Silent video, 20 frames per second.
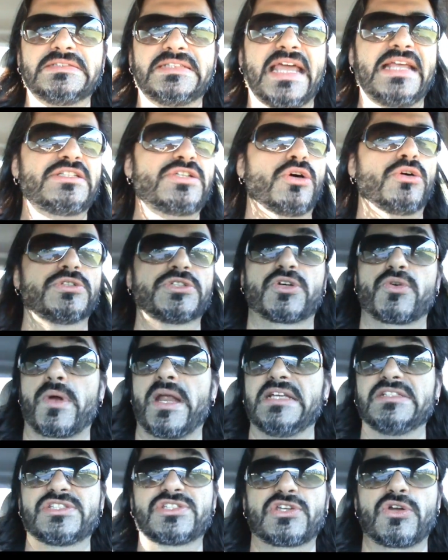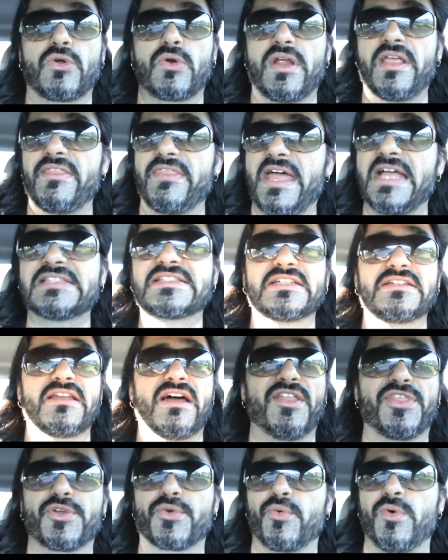They told a great story. That's
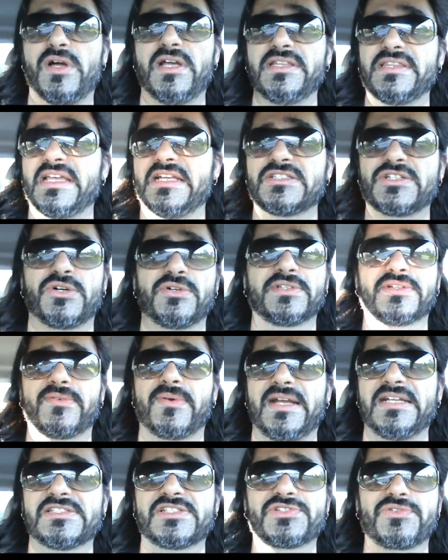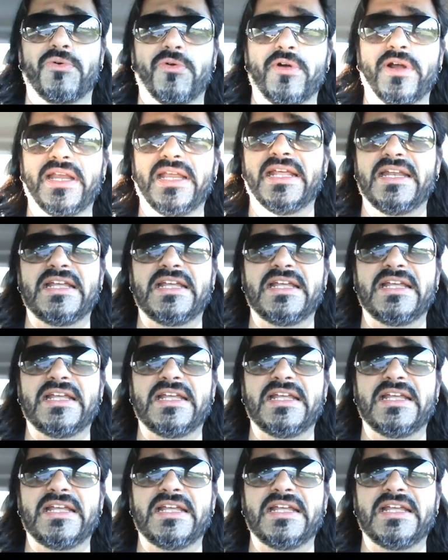another one that told a great story.